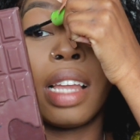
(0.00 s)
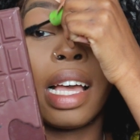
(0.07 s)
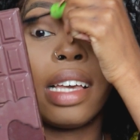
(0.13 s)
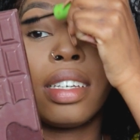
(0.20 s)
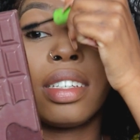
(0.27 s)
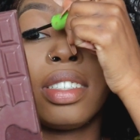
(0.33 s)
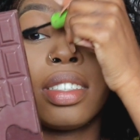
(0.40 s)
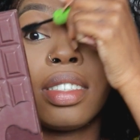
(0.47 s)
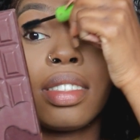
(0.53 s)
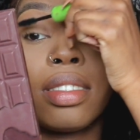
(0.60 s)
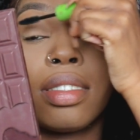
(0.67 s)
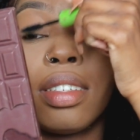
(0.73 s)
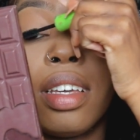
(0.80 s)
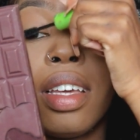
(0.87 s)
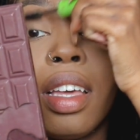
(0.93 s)
Like, it's
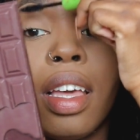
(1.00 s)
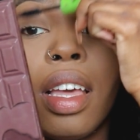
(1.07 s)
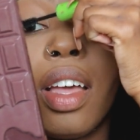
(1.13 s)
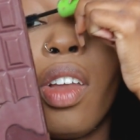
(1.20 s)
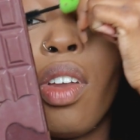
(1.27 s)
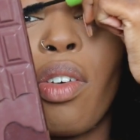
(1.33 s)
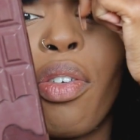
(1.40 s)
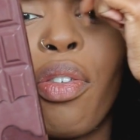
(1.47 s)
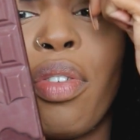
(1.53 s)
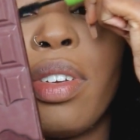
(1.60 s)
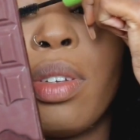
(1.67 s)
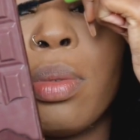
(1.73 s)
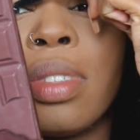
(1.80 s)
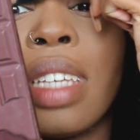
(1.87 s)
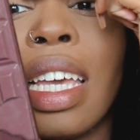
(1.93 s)
just a lot of
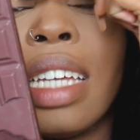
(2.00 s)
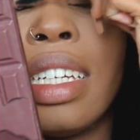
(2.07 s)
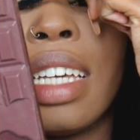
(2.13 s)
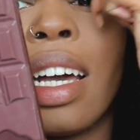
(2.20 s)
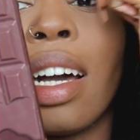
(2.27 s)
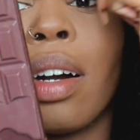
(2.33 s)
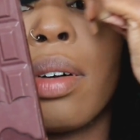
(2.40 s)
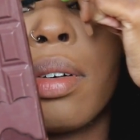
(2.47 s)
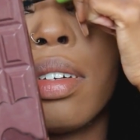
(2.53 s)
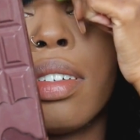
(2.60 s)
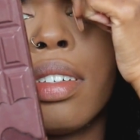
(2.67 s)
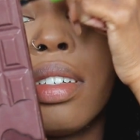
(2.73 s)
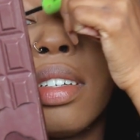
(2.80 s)
fiddle to edit out